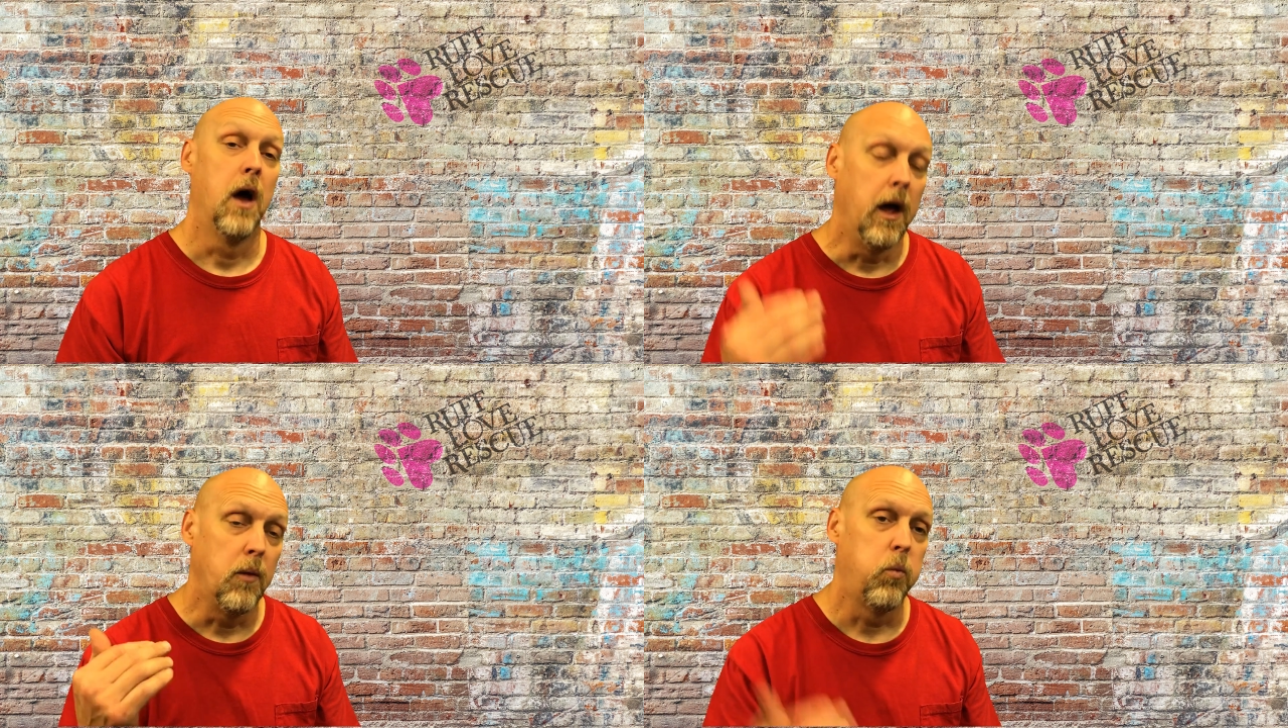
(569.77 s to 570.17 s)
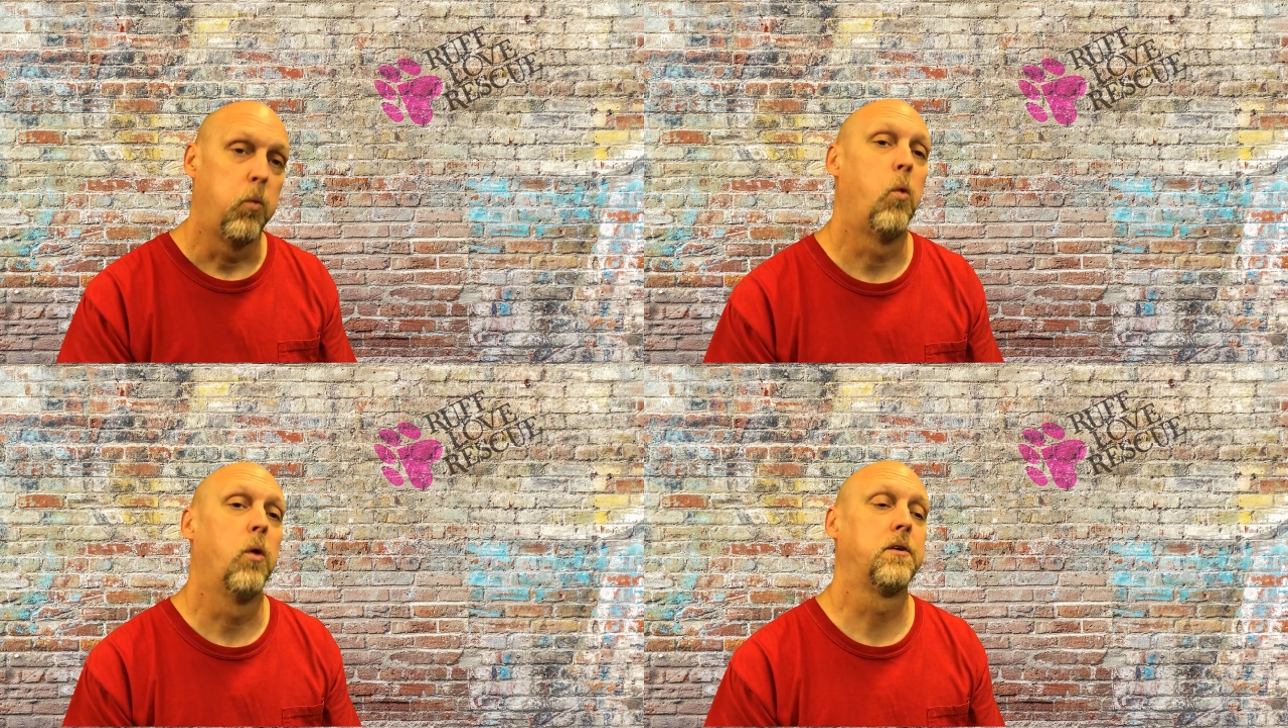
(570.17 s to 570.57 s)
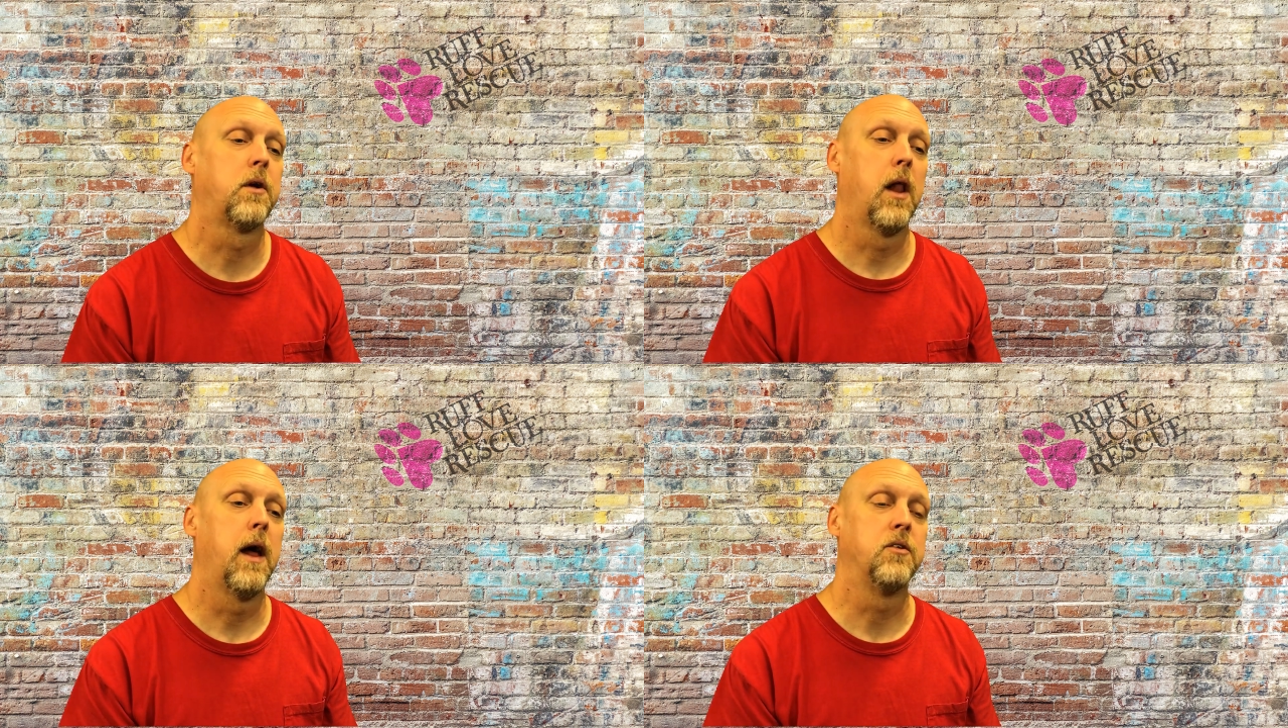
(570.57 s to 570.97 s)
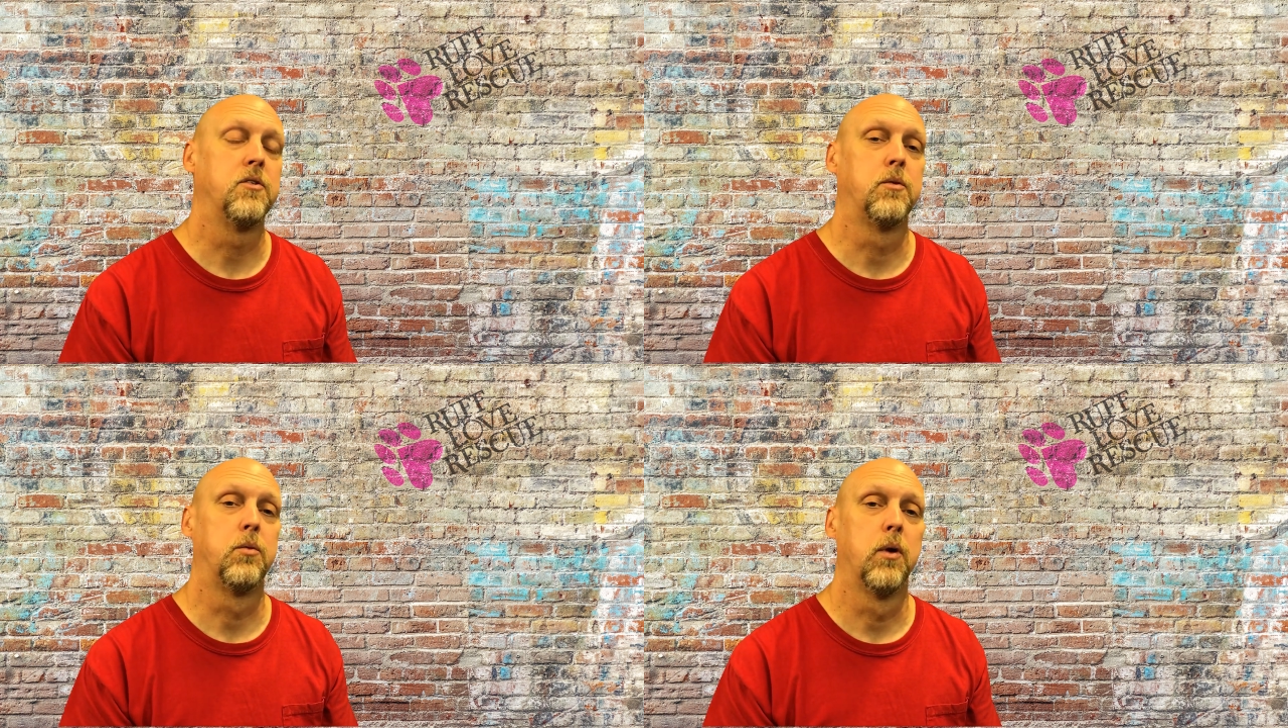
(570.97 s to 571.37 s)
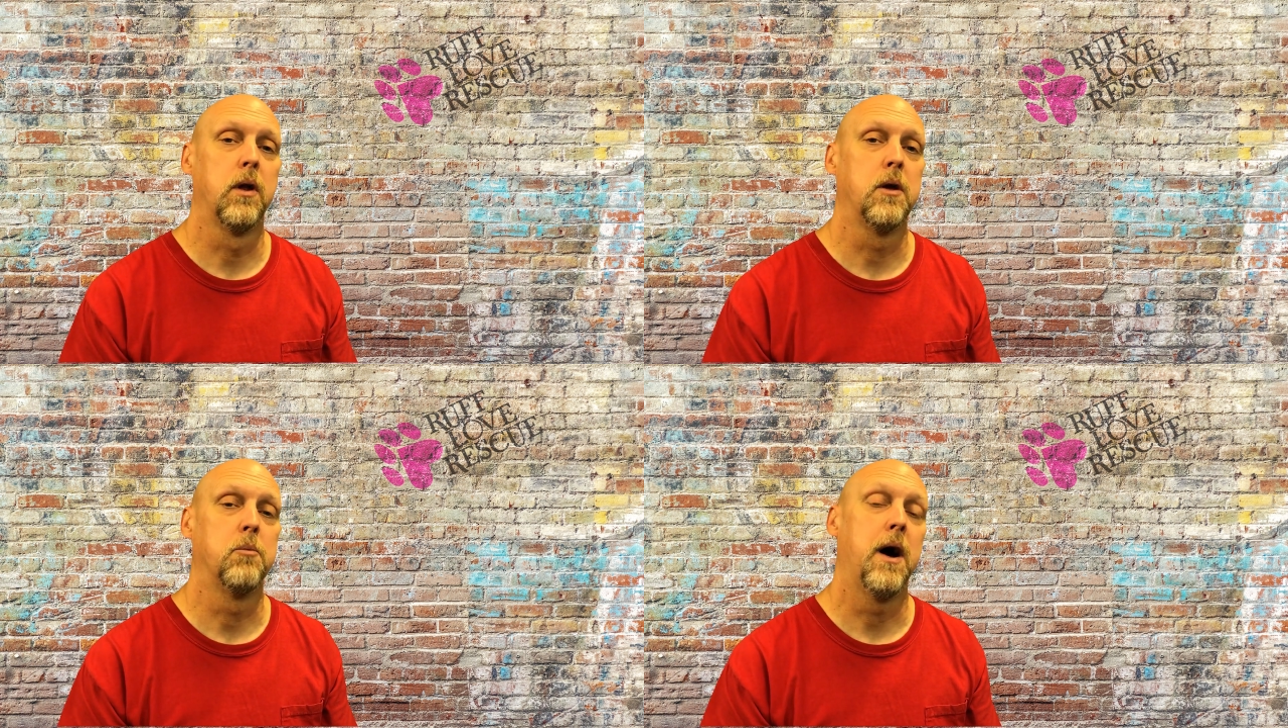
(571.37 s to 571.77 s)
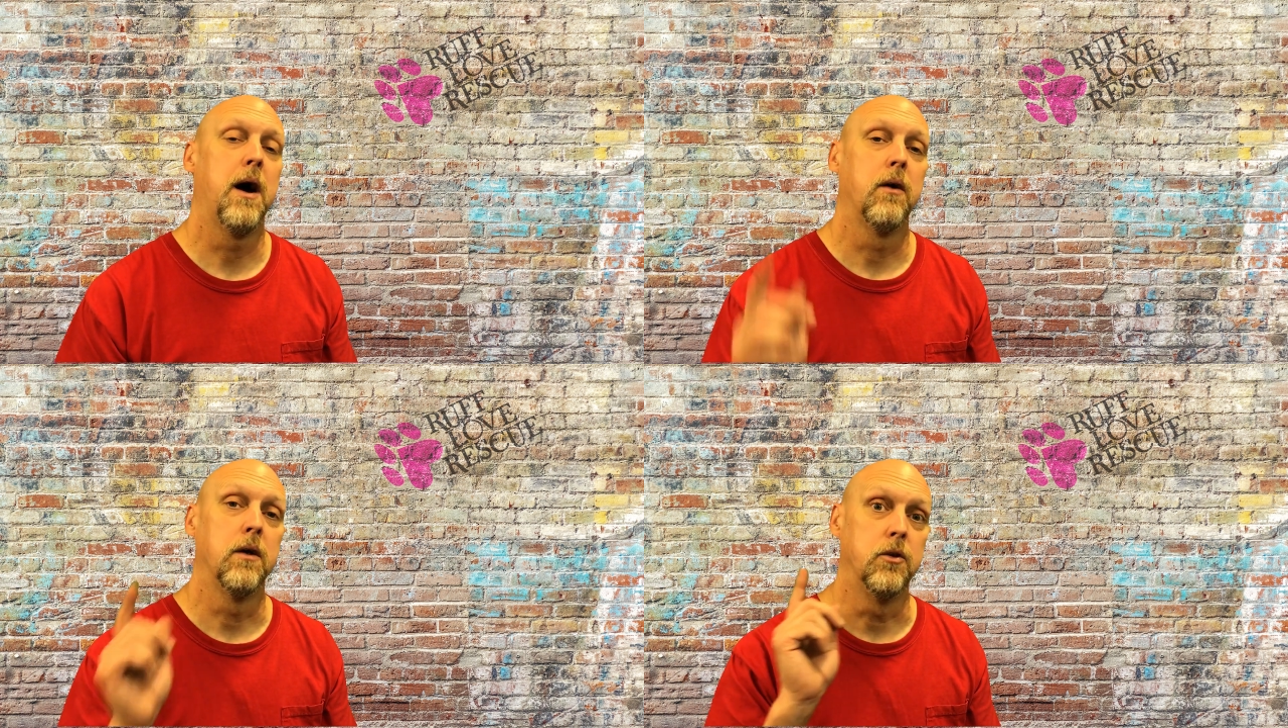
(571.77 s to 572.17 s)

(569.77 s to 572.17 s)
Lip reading: And what the class is really about